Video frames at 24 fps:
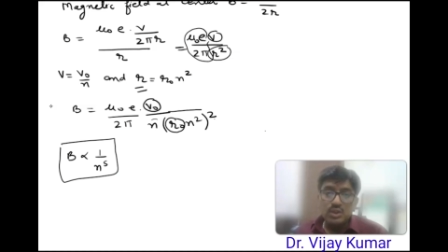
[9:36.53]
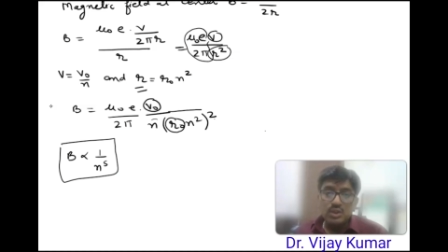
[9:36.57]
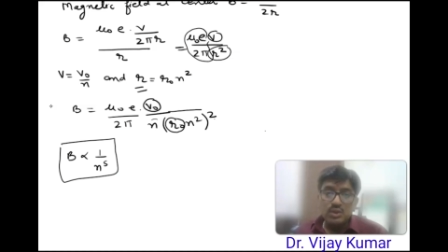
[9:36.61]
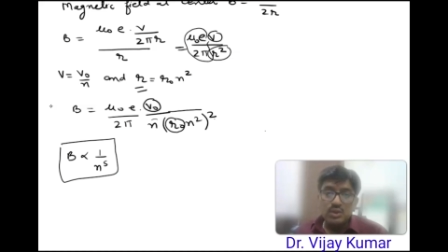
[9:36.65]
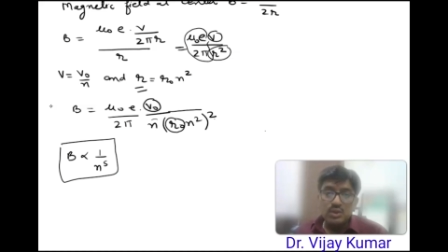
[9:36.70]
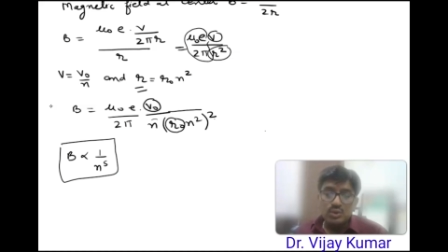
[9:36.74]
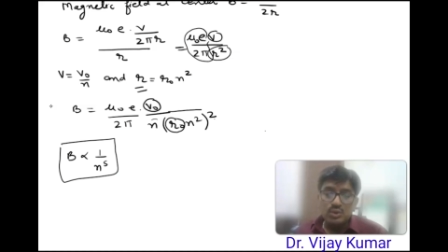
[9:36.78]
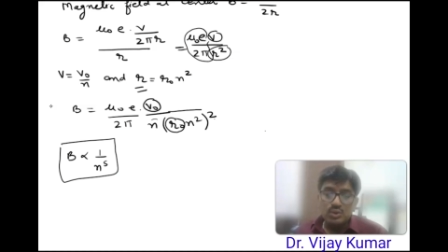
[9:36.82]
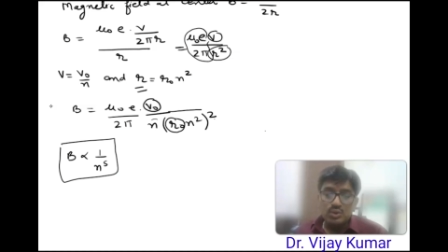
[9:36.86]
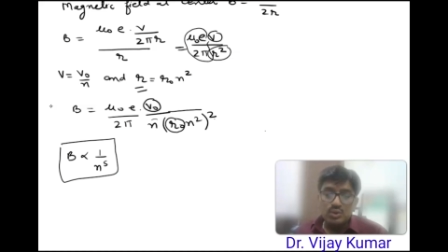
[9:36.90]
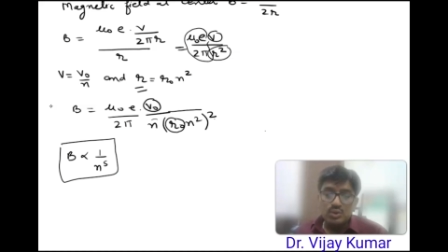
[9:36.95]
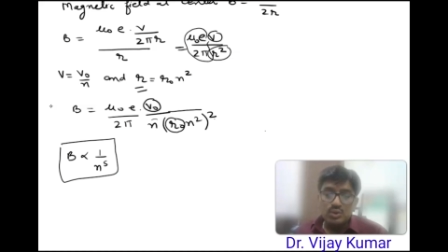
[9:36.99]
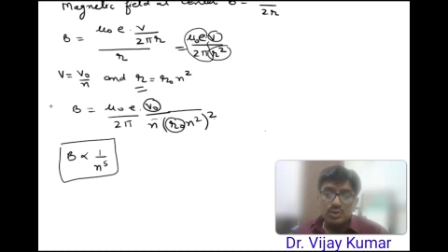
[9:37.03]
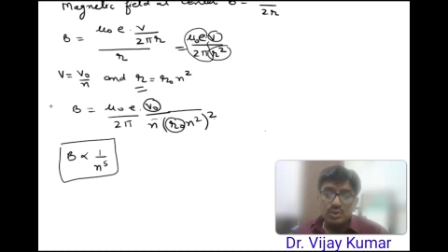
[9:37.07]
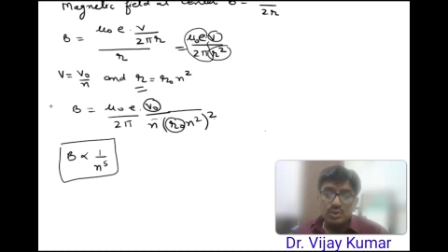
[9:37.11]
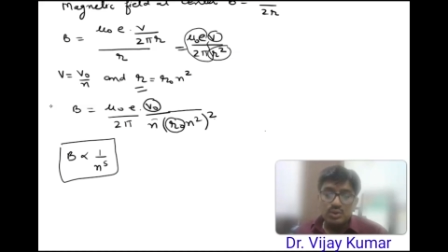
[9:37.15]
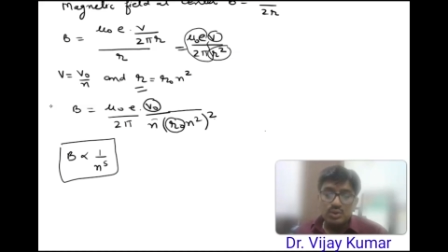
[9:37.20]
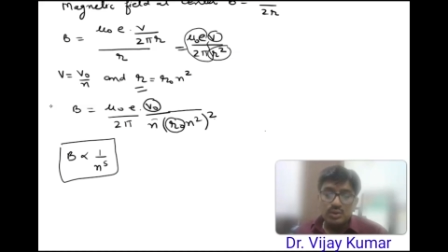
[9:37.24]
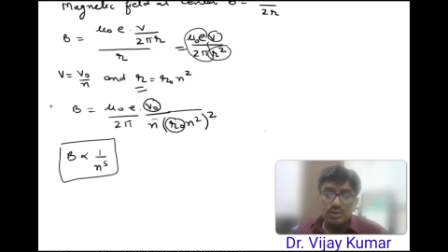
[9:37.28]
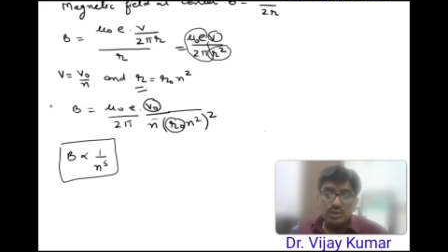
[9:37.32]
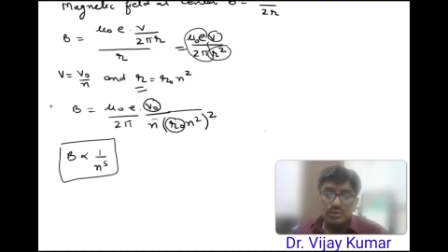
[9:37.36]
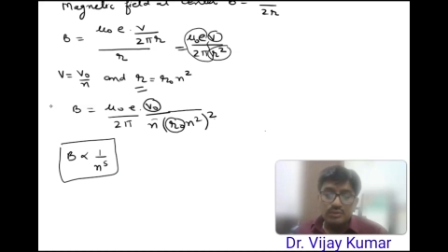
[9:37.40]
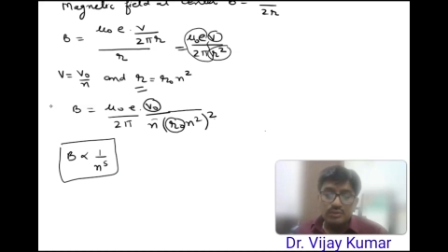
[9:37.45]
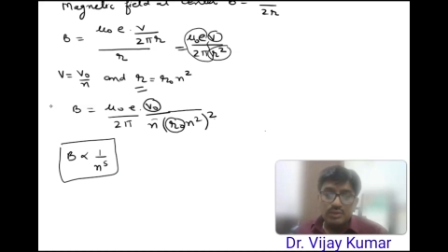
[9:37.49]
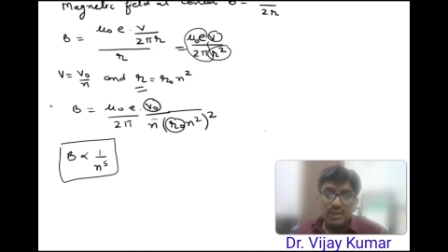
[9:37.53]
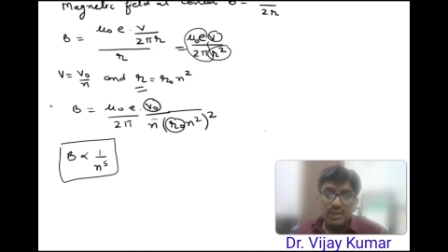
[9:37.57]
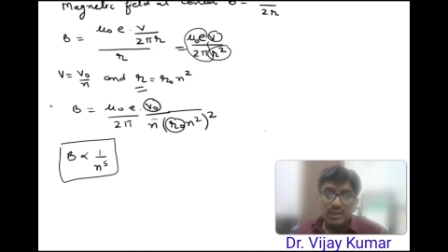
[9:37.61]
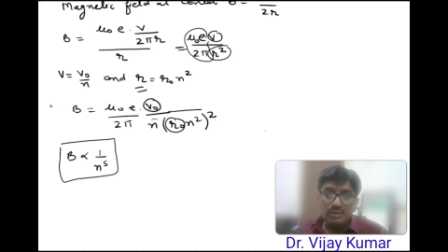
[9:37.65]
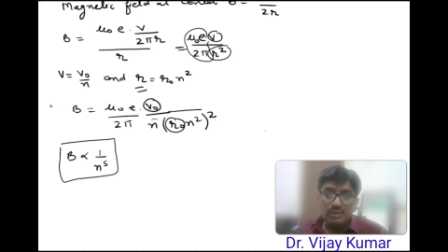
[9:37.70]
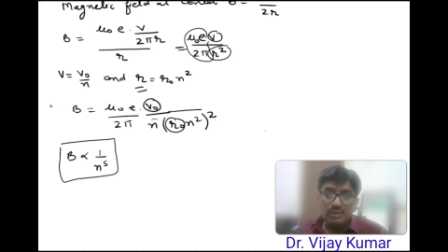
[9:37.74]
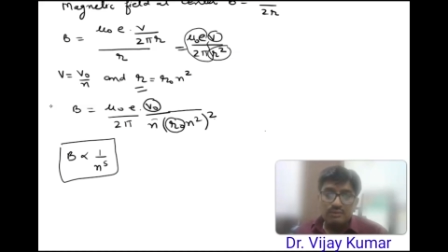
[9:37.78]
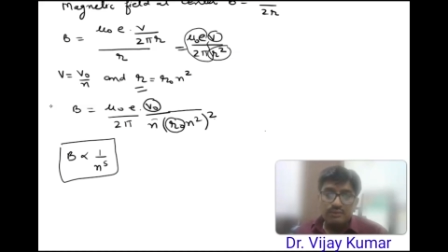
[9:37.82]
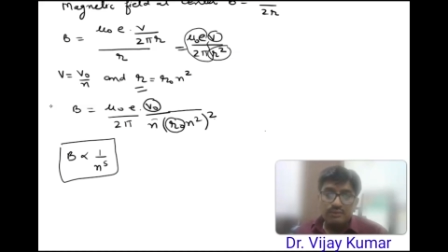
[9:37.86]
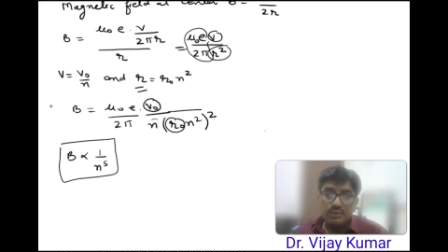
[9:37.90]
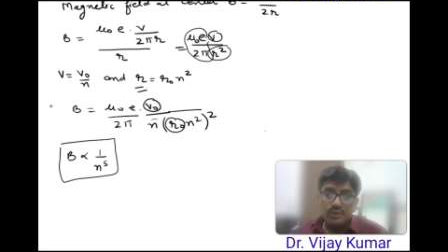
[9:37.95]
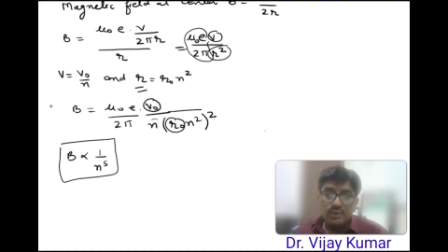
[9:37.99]
So
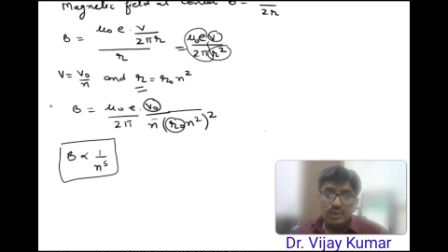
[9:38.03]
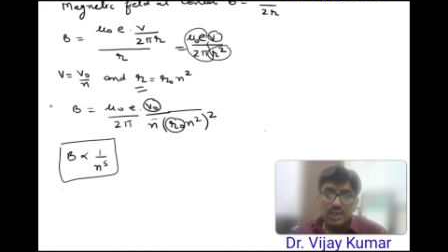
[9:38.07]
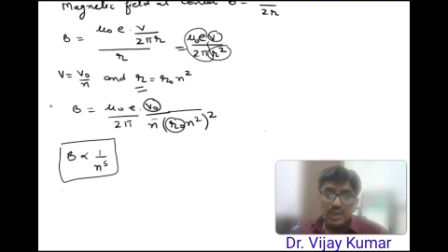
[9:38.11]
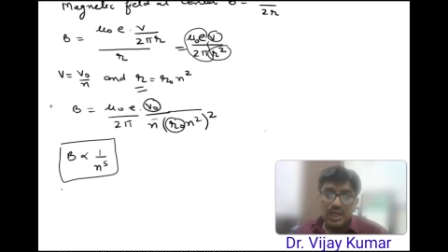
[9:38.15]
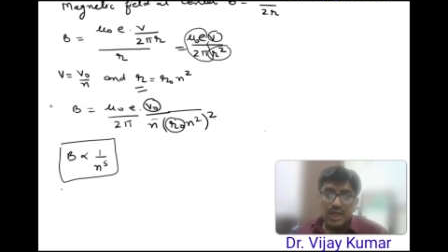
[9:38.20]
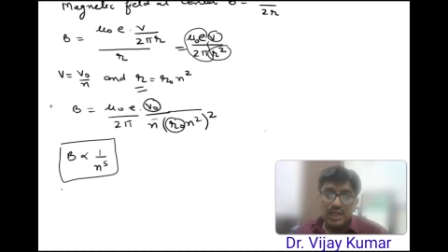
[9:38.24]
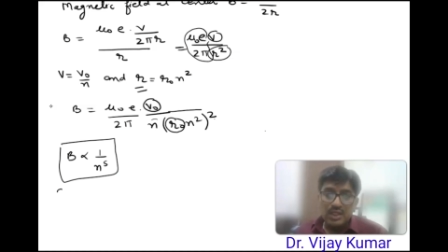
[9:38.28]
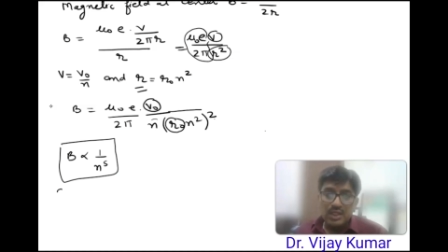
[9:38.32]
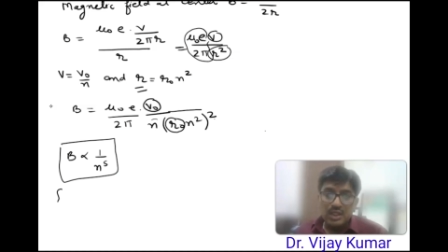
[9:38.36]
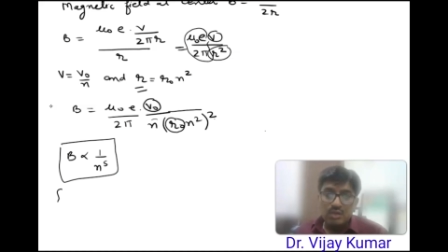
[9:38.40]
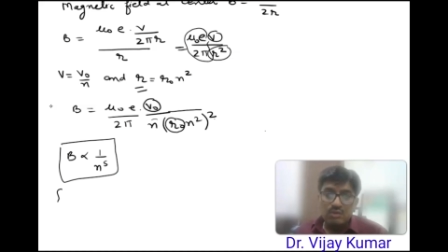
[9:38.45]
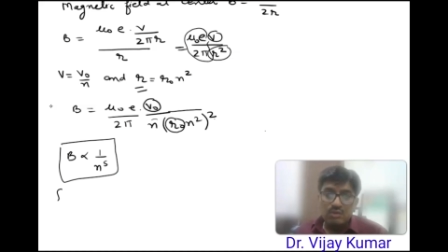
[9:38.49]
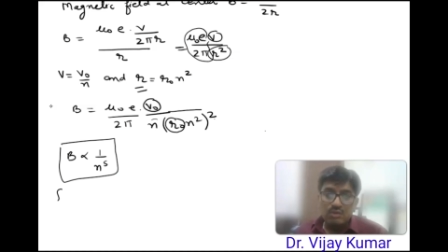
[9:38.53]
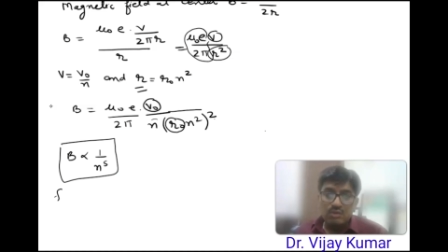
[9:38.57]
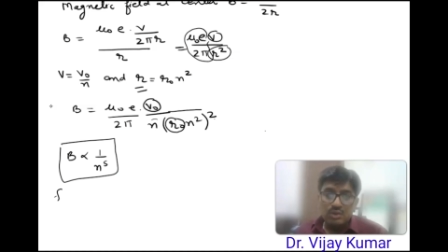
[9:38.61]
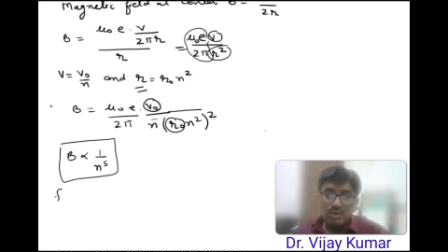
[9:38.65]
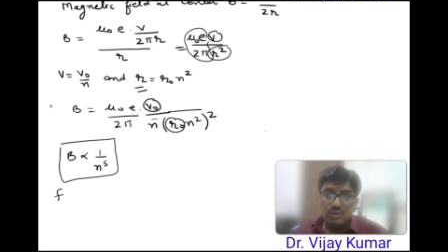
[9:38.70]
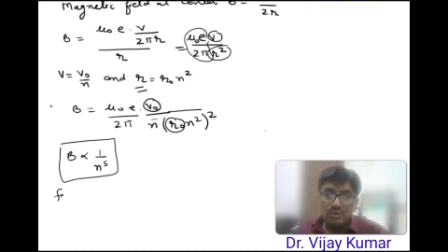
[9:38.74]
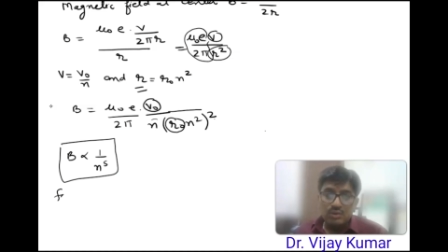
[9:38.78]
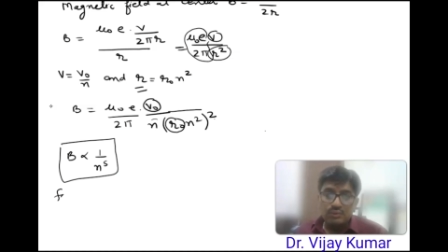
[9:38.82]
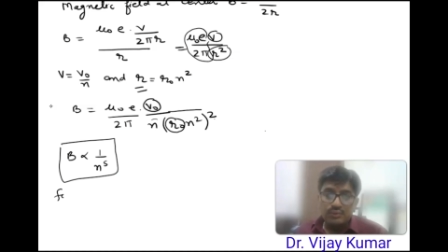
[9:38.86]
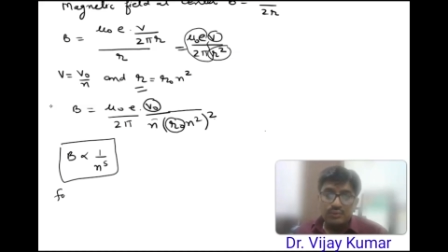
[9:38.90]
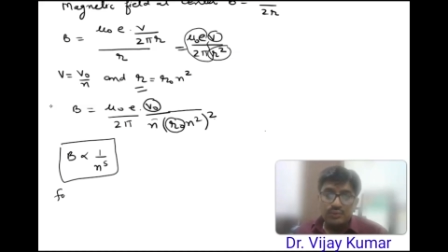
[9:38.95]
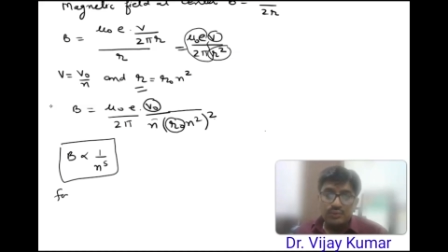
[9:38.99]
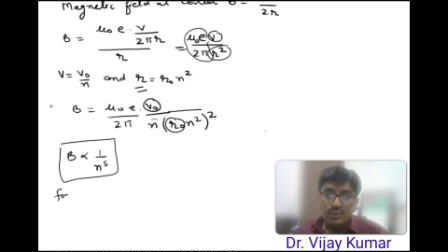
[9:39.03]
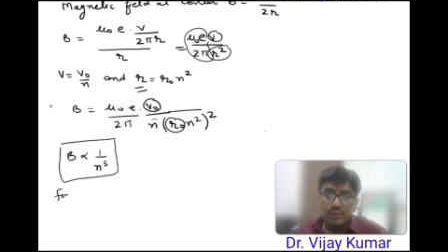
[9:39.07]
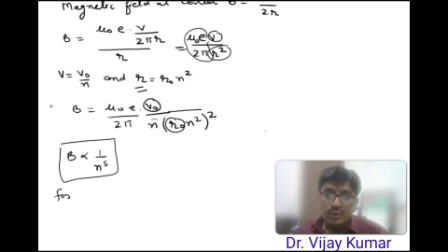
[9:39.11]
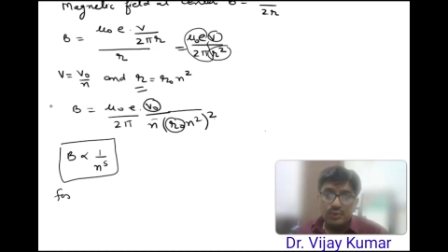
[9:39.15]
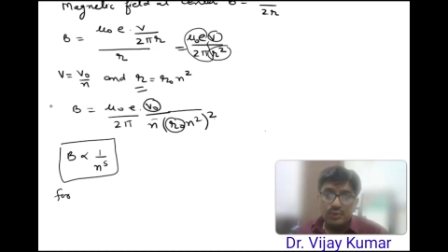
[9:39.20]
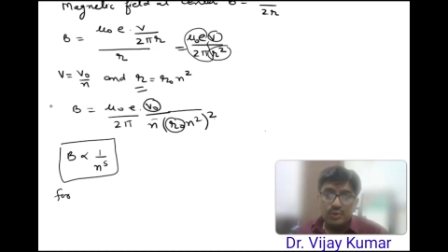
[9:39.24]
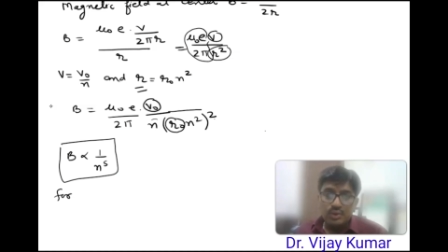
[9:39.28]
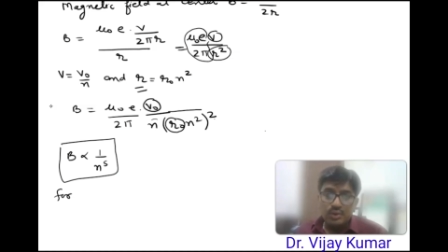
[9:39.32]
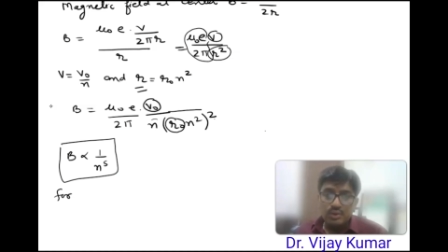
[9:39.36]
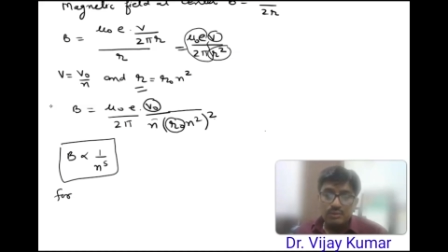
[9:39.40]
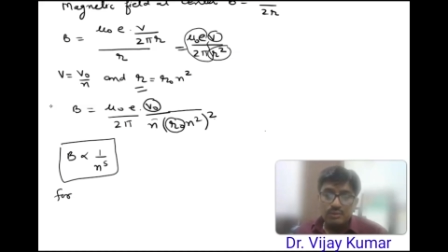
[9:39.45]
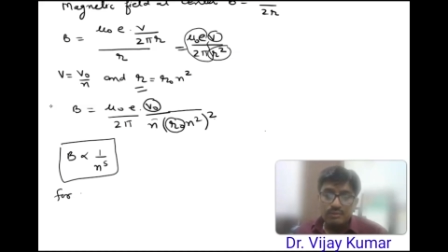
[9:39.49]
when for n equal to
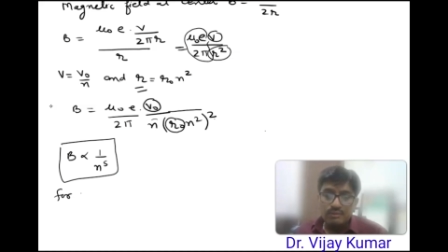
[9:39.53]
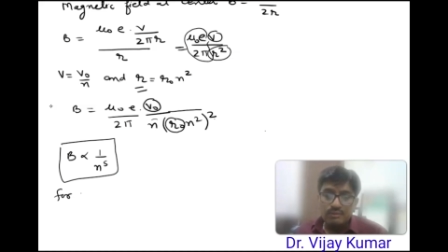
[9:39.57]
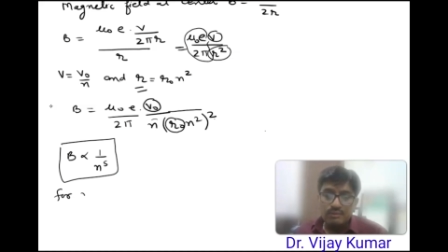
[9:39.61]
4,